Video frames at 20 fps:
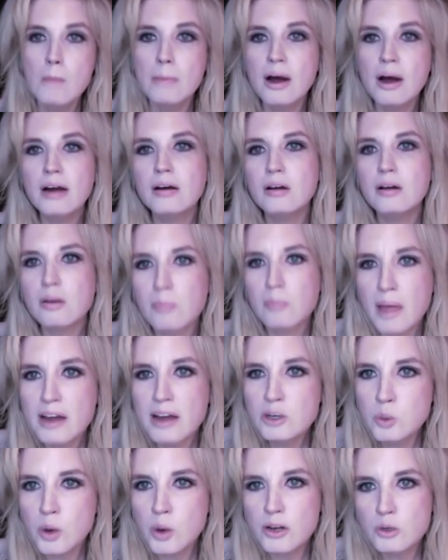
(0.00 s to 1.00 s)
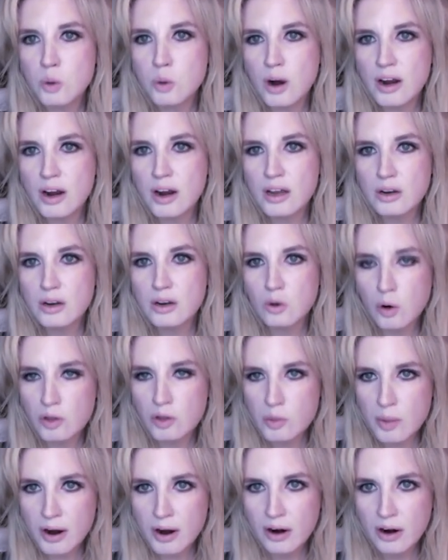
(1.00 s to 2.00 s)
But May 2020 in
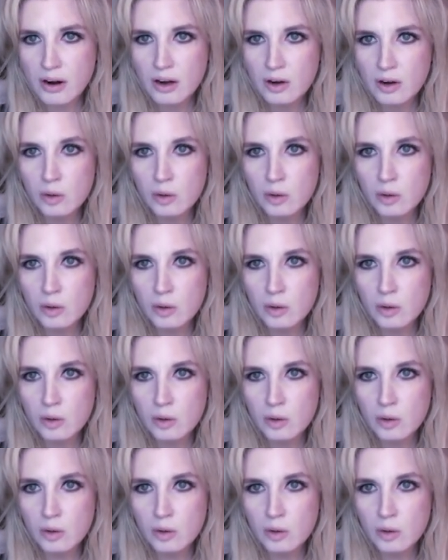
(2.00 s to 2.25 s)
North America,